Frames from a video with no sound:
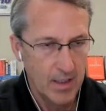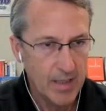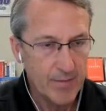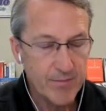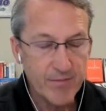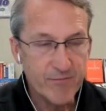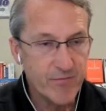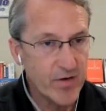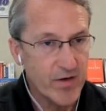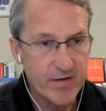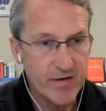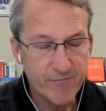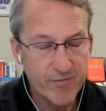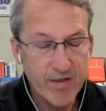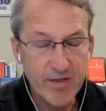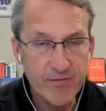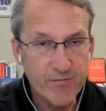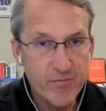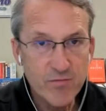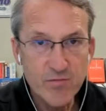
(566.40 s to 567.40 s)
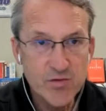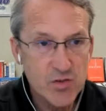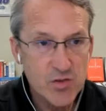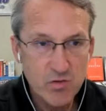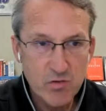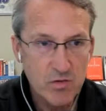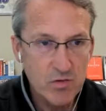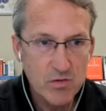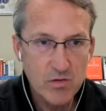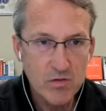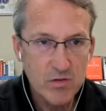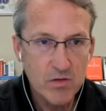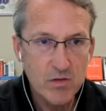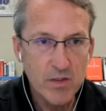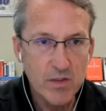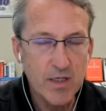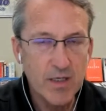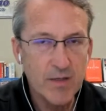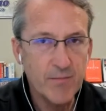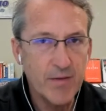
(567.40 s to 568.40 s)
I'm a very faithful
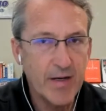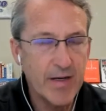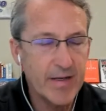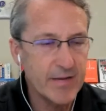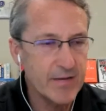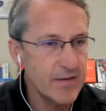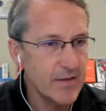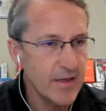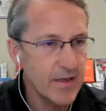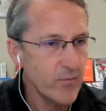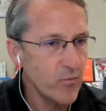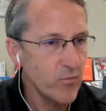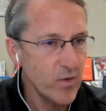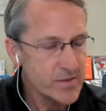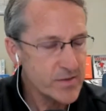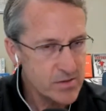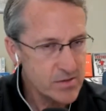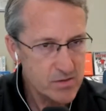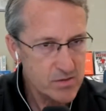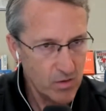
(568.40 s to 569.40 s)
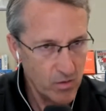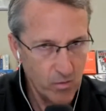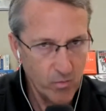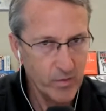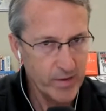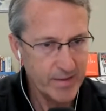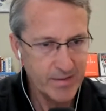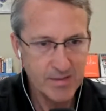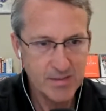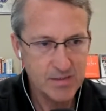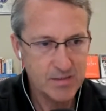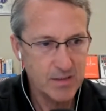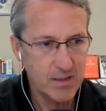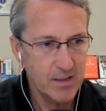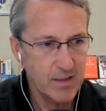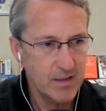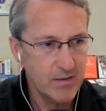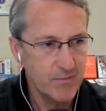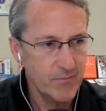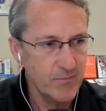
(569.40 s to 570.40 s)
journaler. Um, I I wasn't always.
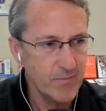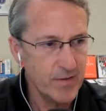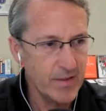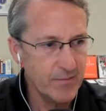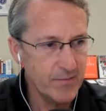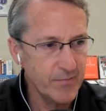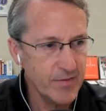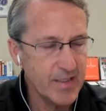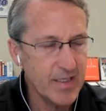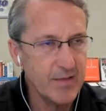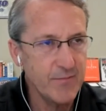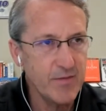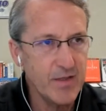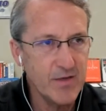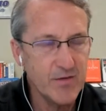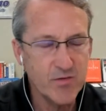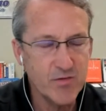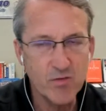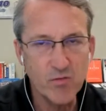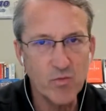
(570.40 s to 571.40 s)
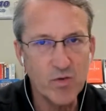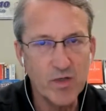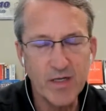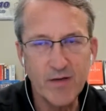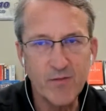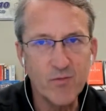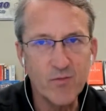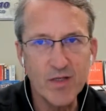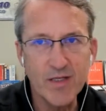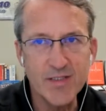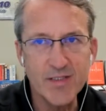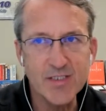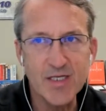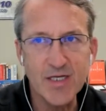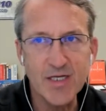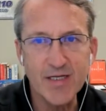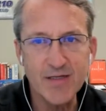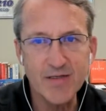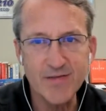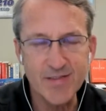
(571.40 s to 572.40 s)
Um, it became easier when I realized
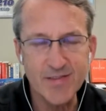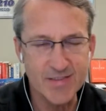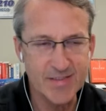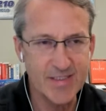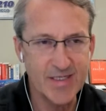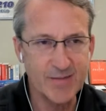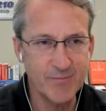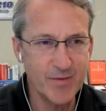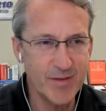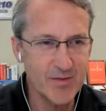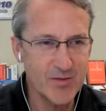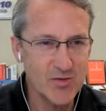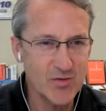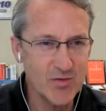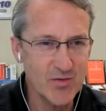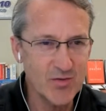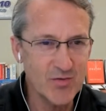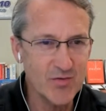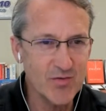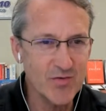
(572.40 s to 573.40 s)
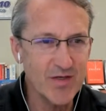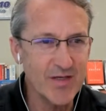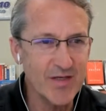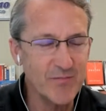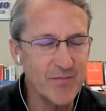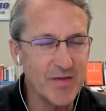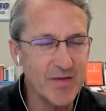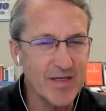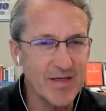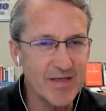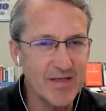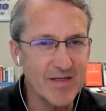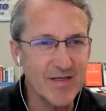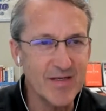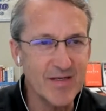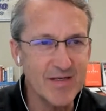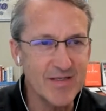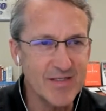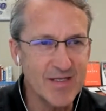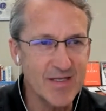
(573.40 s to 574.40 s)
I could dictate my journal and make it
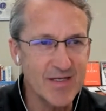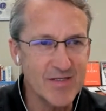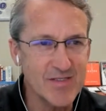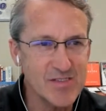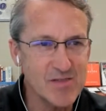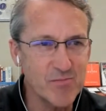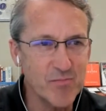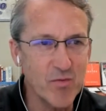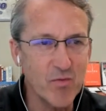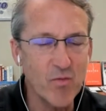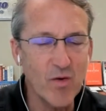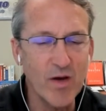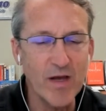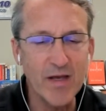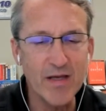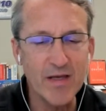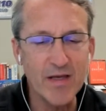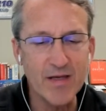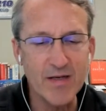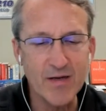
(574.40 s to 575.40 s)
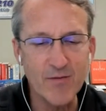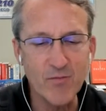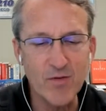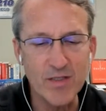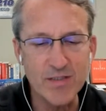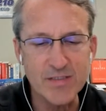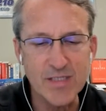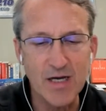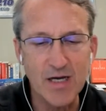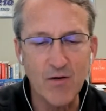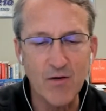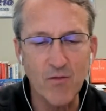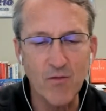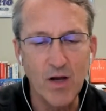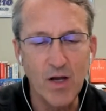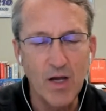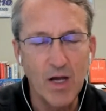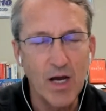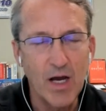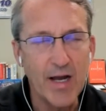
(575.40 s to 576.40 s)
in a, in a simple way, and I realized how
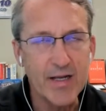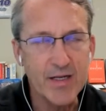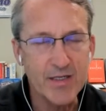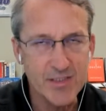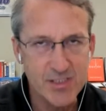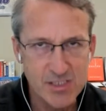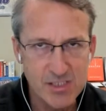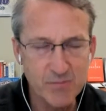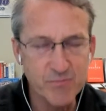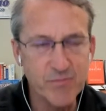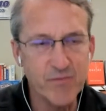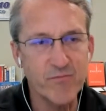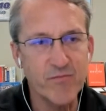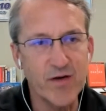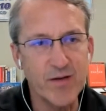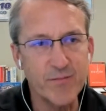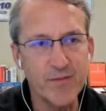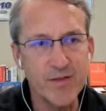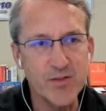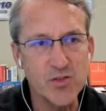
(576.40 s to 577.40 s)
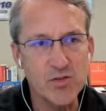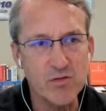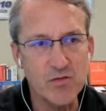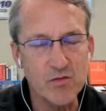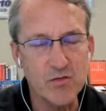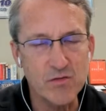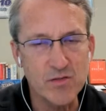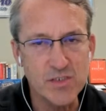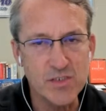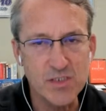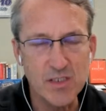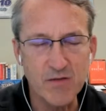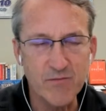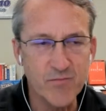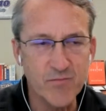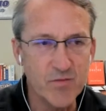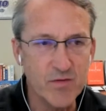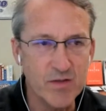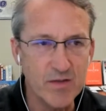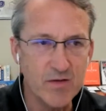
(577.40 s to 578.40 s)
I could simplify my journal instead
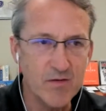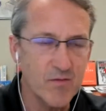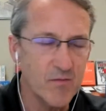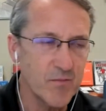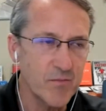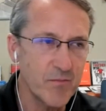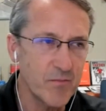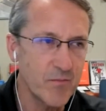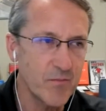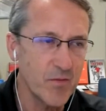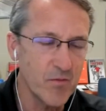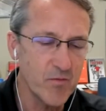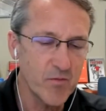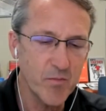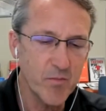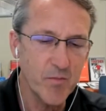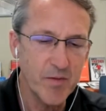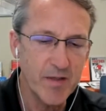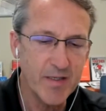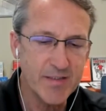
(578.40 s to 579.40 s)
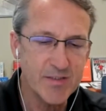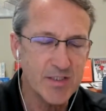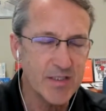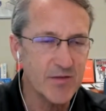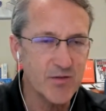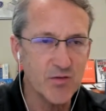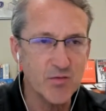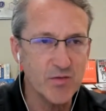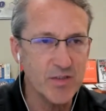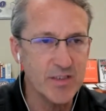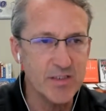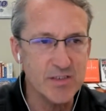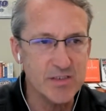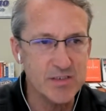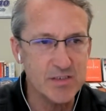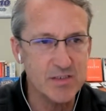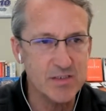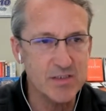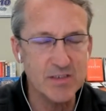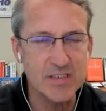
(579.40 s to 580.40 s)
of doing you know multiple page
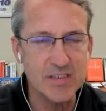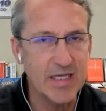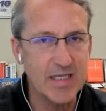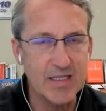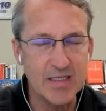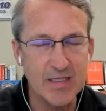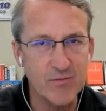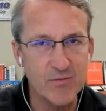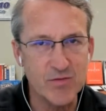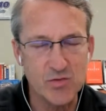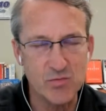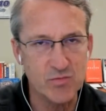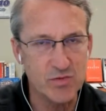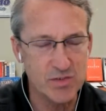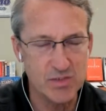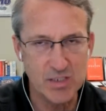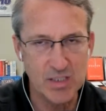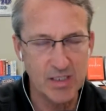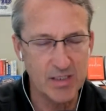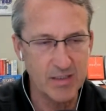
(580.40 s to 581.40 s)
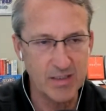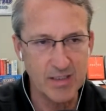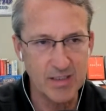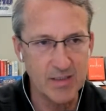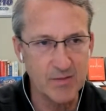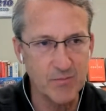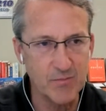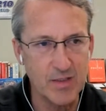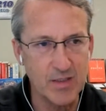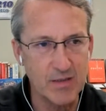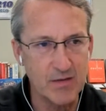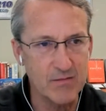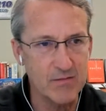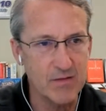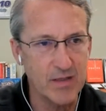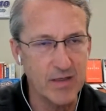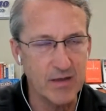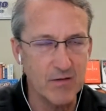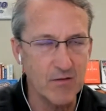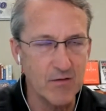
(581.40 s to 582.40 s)
entries daily, which was kind of getting me
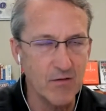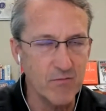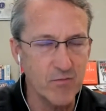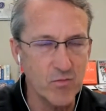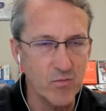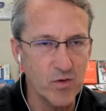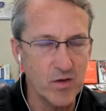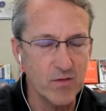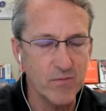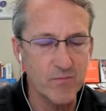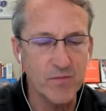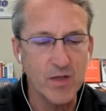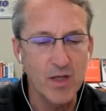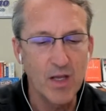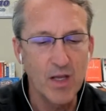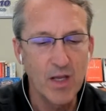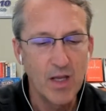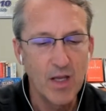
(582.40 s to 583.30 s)
like overwhelmed.